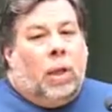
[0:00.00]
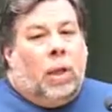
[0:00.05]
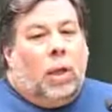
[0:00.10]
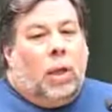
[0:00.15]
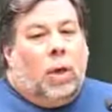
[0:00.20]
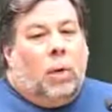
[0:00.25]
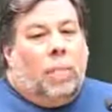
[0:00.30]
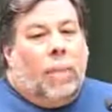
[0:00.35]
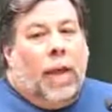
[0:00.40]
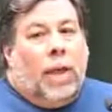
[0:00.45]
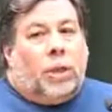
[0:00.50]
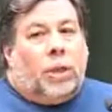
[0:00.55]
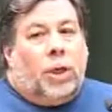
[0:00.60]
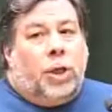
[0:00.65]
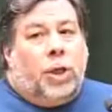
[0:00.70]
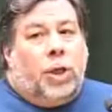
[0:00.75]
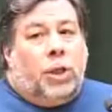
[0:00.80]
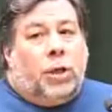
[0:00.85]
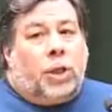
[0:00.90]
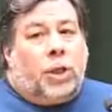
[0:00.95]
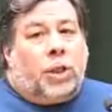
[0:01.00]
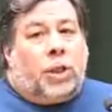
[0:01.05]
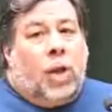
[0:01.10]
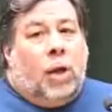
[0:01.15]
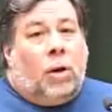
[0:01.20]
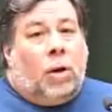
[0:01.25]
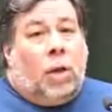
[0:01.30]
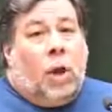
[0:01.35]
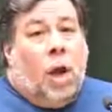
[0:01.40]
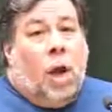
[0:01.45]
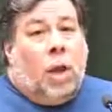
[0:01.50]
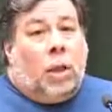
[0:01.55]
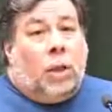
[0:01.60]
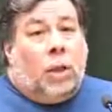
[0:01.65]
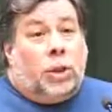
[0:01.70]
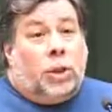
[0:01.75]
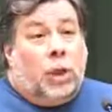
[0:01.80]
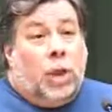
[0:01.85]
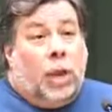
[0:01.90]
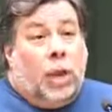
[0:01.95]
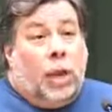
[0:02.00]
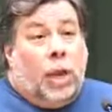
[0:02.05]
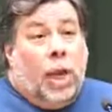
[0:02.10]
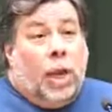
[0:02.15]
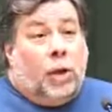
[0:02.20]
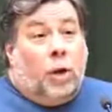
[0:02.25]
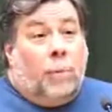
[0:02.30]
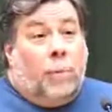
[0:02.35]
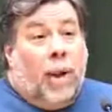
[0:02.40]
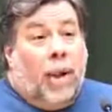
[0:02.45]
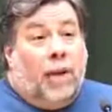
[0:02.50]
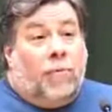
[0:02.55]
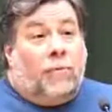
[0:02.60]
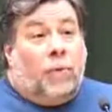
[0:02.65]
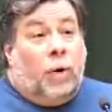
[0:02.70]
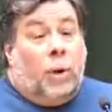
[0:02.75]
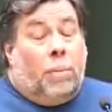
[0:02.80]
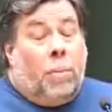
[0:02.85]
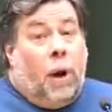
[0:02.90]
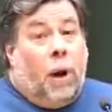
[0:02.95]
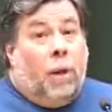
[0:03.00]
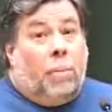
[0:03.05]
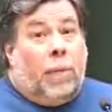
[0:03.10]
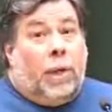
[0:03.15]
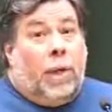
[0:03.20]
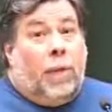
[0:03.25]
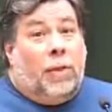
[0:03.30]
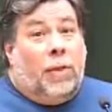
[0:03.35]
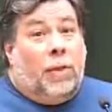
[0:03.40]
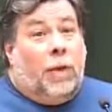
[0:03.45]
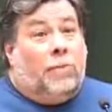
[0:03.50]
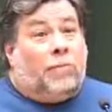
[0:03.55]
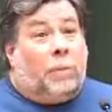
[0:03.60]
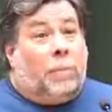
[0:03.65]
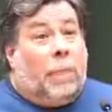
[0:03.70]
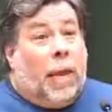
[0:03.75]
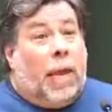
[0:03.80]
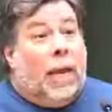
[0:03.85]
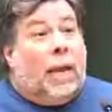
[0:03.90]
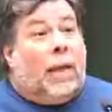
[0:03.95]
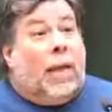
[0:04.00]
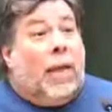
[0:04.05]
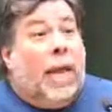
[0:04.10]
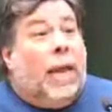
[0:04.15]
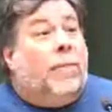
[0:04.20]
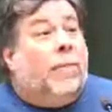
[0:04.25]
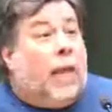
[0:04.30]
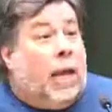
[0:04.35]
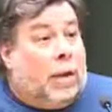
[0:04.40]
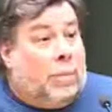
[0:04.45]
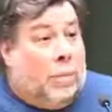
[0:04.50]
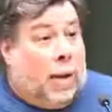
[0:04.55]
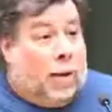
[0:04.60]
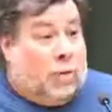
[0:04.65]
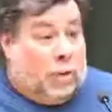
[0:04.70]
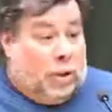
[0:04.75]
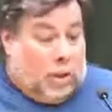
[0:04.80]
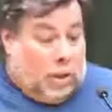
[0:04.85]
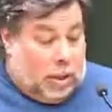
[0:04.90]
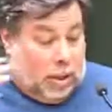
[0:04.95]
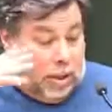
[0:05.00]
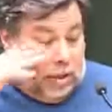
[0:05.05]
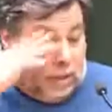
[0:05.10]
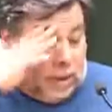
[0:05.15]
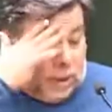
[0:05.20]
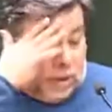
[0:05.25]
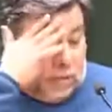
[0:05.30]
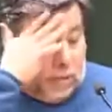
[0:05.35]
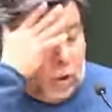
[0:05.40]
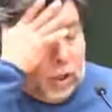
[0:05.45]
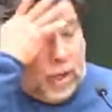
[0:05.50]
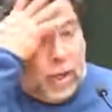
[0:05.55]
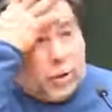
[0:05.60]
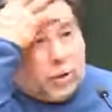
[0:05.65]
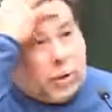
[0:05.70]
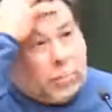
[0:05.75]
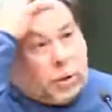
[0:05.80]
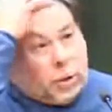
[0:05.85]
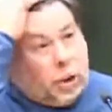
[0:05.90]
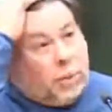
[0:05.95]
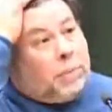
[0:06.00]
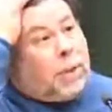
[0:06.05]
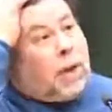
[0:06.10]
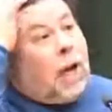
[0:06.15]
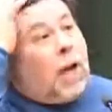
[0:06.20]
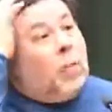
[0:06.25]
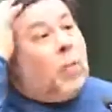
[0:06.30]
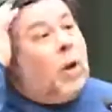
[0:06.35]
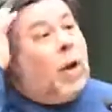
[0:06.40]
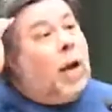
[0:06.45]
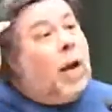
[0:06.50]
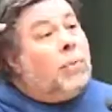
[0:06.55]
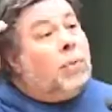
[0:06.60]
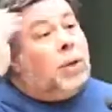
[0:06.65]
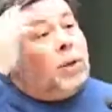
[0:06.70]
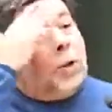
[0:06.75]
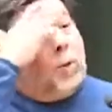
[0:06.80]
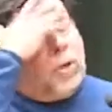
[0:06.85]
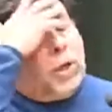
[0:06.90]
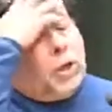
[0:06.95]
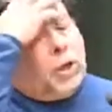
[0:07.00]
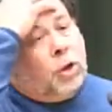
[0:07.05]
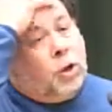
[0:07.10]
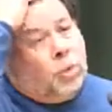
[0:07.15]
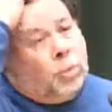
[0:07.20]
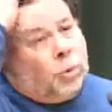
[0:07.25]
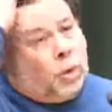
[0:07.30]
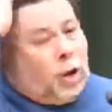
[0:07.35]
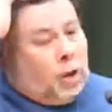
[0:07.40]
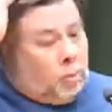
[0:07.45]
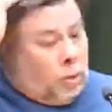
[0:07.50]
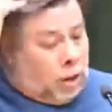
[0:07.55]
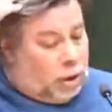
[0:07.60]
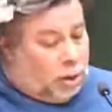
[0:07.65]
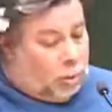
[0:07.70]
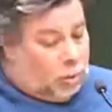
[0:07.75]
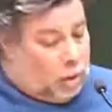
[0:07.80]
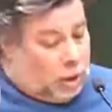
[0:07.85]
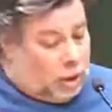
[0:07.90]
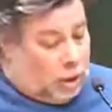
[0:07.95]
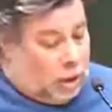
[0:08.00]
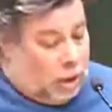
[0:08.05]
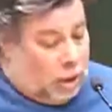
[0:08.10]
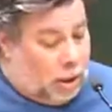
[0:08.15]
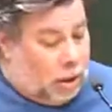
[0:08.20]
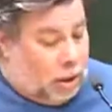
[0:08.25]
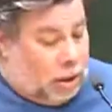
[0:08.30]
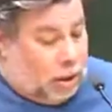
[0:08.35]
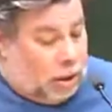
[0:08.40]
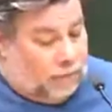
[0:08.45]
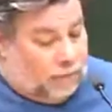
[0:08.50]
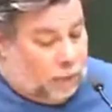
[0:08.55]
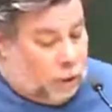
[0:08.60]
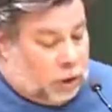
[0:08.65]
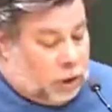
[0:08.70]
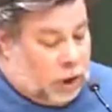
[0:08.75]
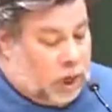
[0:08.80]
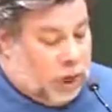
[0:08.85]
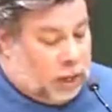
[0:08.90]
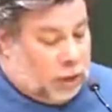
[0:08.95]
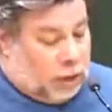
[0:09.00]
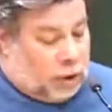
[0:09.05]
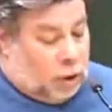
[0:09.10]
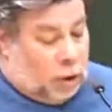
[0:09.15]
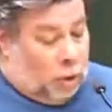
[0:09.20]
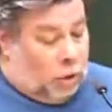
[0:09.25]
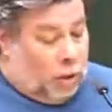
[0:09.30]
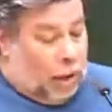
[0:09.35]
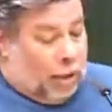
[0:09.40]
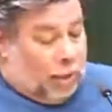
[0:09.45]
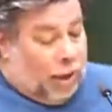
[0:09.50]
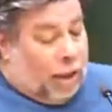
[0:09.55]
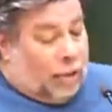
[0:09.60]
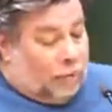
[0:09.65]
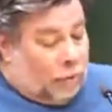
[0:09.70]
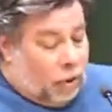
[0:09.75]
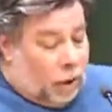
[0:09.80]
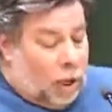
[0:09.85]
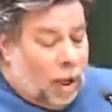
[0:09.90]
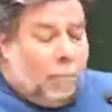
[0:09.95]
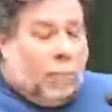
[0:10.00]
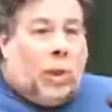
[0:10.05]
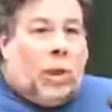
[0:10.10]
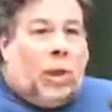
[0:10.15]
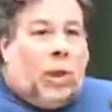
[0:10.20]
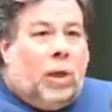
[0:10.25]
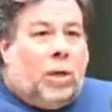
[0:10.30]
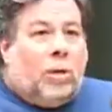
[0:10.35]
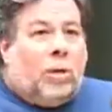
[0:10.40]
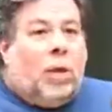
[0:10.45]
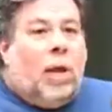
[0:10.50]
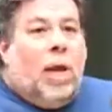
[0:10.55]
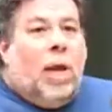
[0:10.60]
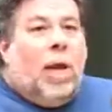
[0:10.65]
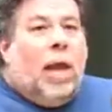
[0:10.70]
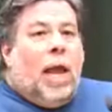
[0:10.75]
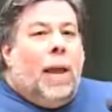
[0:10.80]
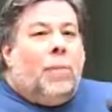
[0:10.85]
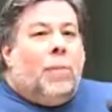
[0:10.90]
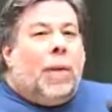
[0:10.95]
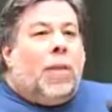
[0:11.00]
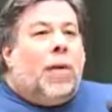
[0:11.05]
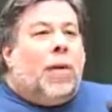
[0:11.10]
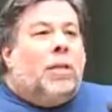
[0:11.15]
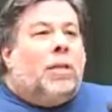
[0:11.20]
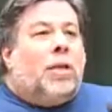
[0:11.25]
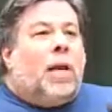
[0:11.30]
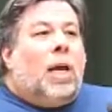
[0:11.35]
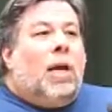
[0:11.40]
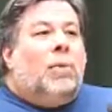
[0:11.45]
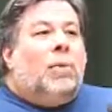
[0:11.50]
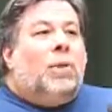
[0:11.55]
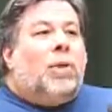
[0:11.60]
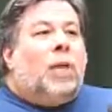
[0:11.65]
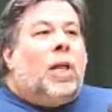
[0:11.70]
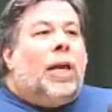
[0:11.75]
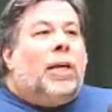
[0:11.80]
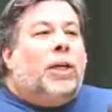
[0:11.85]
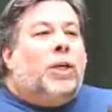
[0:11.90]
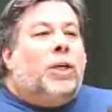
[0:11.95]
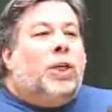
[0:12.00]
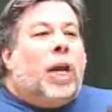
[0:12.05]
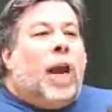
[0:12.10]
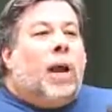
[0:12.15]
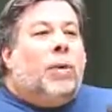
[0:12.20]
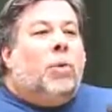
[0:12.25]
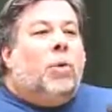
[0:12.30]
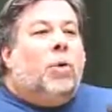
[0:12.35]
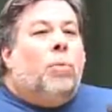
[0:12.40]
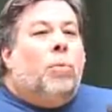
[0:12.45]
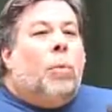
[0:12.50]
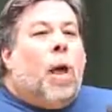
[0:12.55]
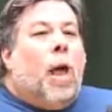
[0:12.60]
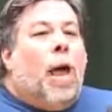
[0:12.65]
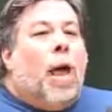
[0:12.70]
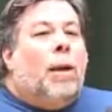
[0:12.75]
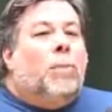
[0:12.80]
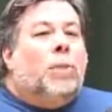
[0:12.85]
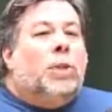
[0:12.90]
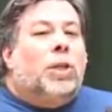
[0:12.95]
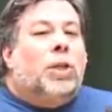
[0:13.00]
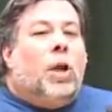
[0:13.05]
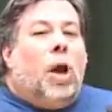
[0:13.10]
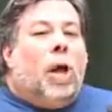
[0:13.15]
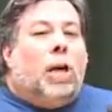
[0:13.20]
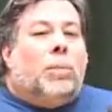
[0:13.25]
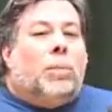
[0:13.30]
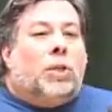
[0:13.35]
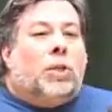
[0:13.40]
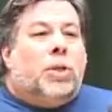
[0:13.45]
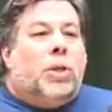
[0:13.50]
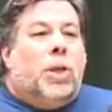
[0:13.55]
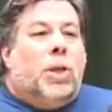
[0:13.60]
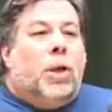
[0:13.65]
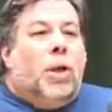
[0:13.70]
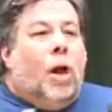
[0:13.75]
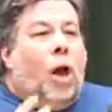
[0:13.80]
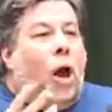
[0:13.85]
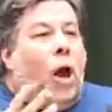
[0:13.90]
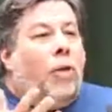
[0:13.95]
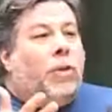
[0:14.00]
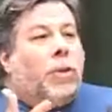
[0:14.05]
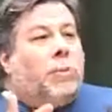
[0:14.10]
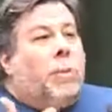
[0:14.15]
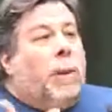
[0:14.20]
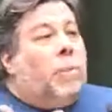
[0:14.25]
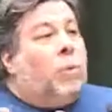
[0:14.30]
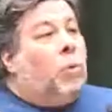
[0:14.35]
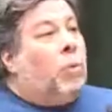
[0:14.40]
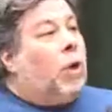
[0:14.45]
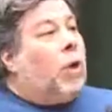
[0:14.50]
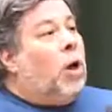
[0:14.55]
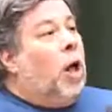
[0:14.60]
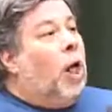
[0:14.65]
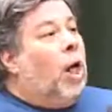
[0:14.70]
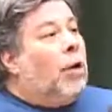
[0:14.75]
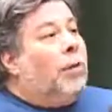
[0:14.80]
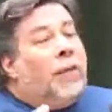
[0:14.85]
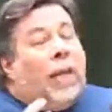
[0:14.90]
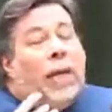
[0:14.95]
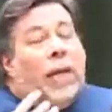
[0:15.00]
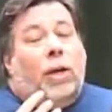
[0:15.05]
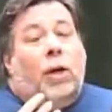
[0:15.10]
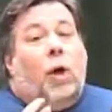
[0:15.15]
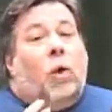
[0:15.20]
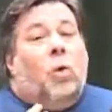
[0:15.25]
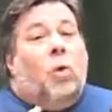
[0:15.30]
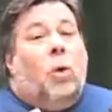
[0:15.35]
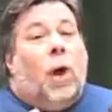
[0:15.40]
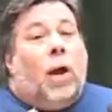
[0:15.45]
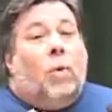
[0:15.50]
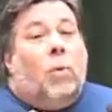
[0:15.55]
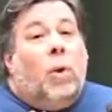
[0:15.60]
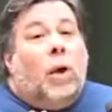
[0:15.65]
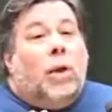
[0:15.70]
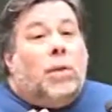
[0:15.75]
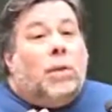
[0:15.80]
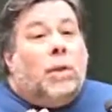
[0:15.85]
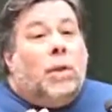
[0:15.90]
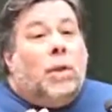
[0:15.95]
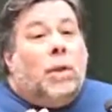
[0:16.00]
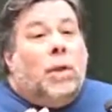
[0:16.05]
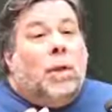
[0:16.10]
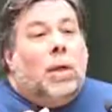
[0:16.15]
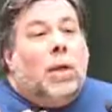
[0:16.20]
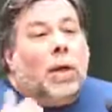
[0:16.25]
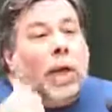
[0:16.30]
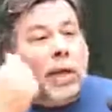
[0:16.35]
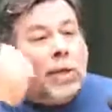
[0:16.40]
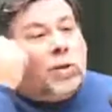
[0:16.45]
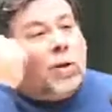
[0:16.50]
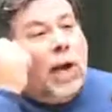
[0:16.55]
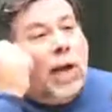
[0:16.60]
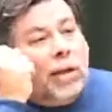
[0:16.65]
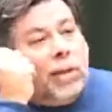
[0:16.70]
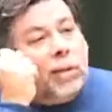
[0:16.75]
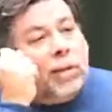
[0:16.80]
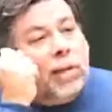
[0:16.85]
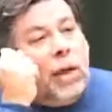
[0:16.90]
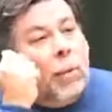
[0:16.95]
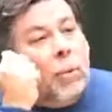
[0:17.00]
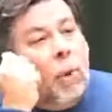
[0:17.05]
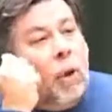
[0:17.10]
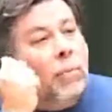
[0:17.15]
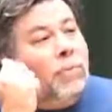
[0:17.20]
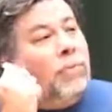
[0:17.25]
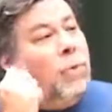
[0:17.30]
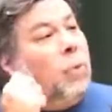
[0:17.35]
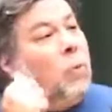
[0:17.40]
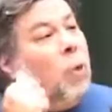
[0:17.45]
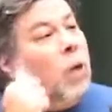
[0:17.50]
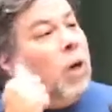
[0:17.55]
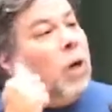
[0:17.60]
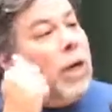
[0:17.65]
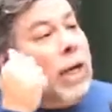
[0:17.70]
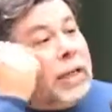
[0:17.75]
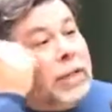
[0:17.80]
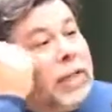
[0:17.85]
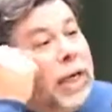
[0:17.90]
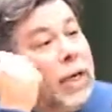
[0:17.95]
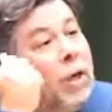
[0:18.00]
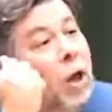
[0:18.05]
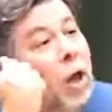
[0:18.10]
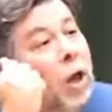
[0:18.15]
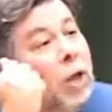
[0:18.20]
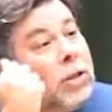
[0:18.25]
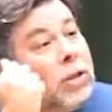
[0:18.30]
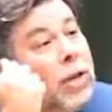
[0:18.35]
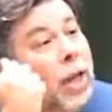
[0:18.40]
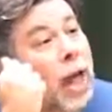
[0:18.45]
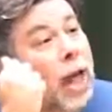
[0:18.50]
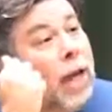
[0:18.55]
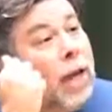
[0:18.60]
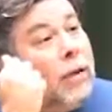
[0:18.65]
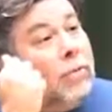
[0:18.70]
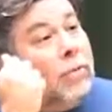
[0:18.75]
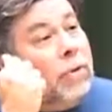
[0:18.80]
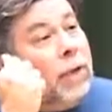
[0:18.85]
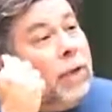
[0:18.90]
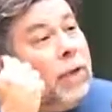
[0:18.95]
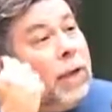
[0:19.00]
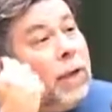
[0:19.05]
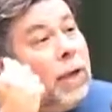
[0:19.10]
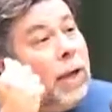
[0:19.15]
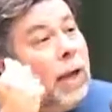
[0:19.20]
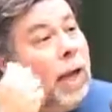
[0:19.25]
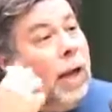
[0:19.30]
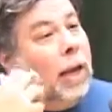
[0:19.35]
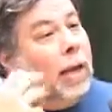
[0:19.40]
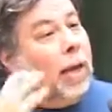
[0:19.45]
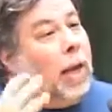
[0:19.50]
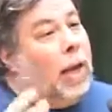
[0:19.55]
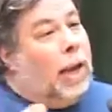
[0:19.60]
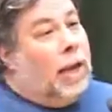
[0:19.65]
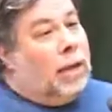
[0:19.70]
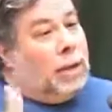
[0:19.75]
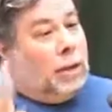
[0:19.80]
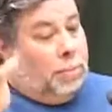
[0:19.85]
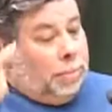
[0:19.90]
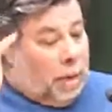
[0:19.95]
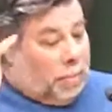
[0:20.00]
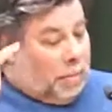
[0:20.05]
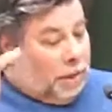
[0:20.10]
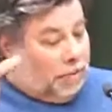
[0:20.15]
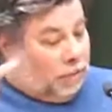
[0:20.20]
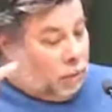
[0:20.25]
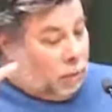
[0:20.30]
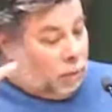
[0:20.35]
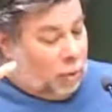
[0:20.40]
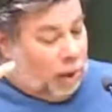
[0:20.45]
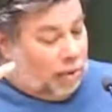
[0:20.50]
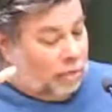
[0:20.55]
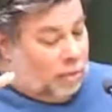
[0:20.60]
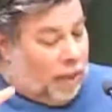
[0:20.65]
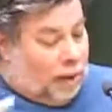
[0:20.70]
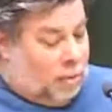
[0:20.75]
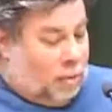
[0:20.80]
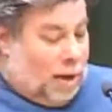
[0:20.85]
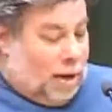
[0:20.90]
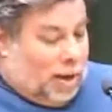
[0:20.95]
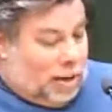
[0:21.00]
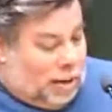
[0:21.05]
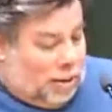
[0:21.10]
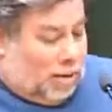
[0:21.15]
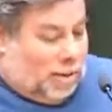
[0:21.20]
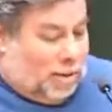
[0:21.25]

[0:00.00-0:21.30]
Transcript: You know, imagine you're just out of college and you're paying for an apartment, and then you have to pay again that amount just for an answering machine. But I, want, I was so into humor, I wanted to run the first dial a joke, and I ran it for a couple of years. And because it was like a chat room, I was anonymous. All these people were calling, they didn't know who I was. And so I could come home from work and take calls live, and I actually met my first wife that way.